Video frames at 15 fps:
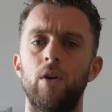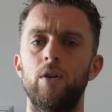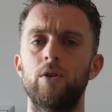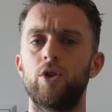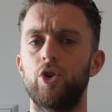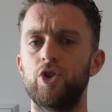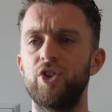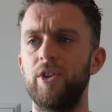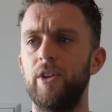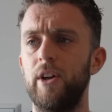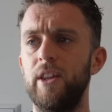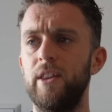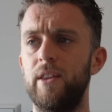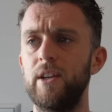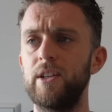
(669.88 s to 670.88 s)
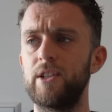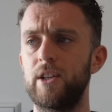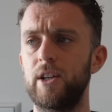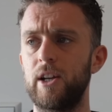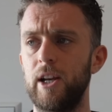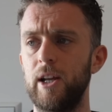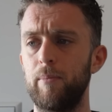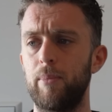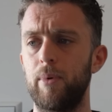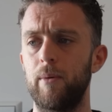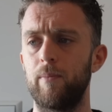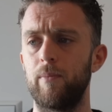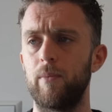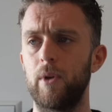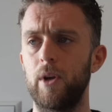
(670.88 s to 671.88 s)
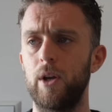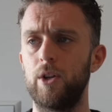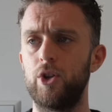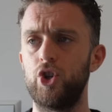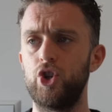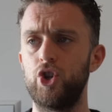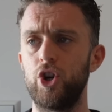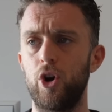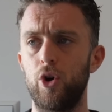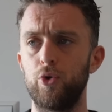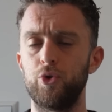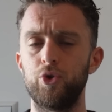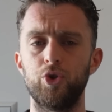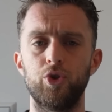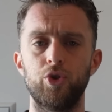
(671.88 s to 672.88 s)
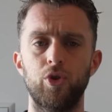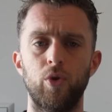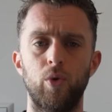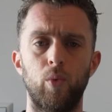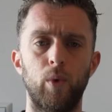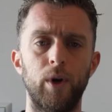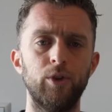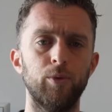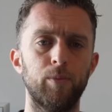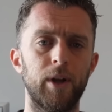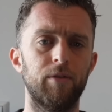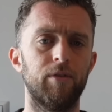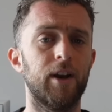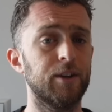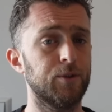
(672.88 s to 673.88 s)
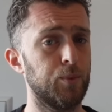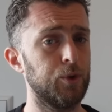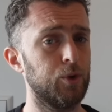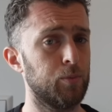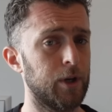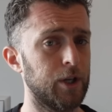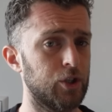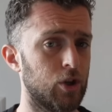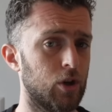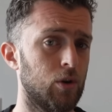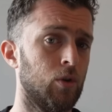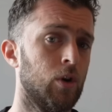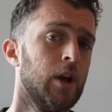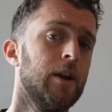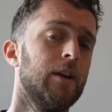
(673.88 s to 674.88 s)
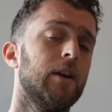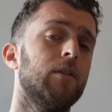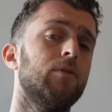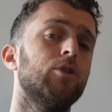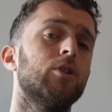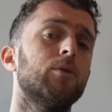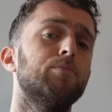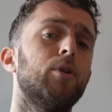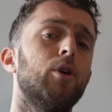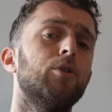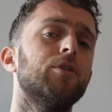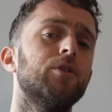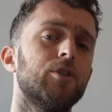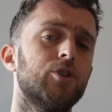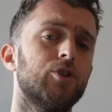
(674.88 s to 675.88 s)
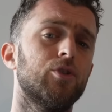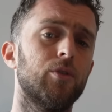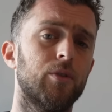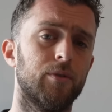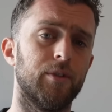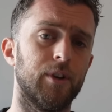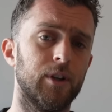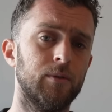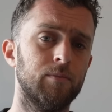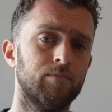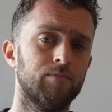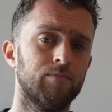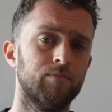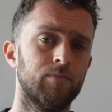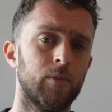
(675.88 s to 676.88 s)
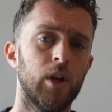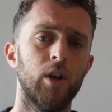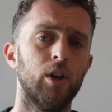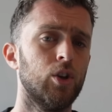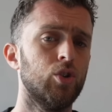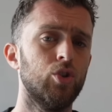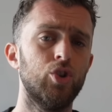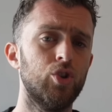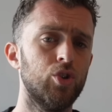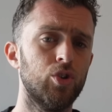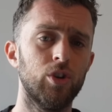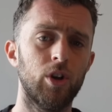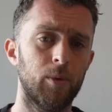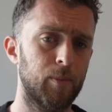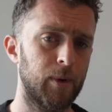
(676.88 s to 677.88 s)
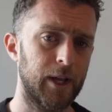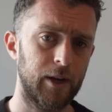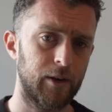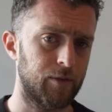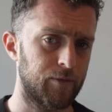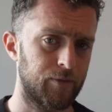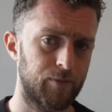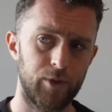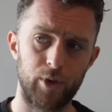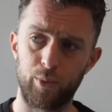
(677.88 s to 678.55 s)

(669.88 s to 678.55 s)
So also in this clip, it shows when to play fast, when to play slow. If your opponent is serving, you should not play the, the